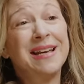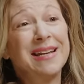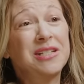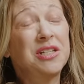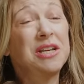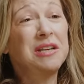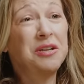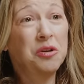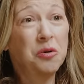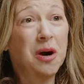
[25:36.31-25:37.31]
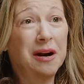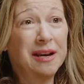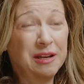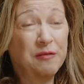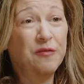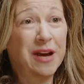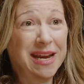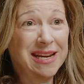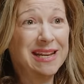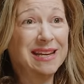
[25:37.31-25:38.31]
It's that you are
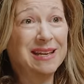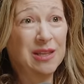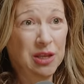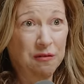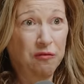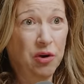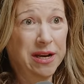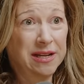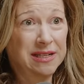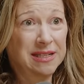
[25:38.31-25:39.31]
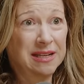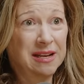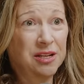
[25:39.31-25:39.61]
inviting the avoidance.